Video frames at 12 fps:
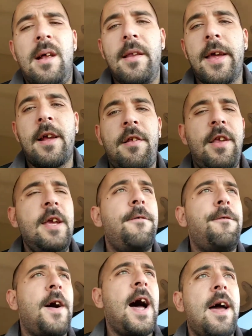like a
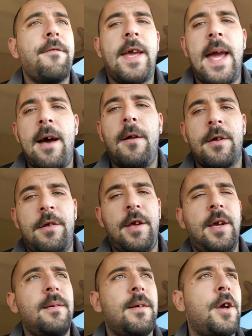C5
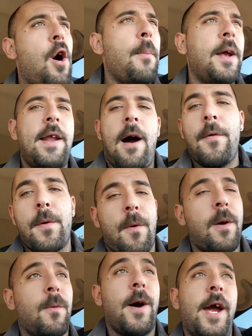Galaxy coming down the
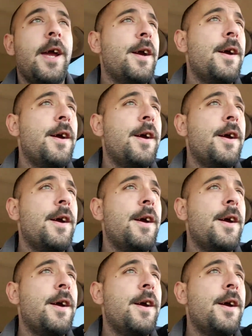runway.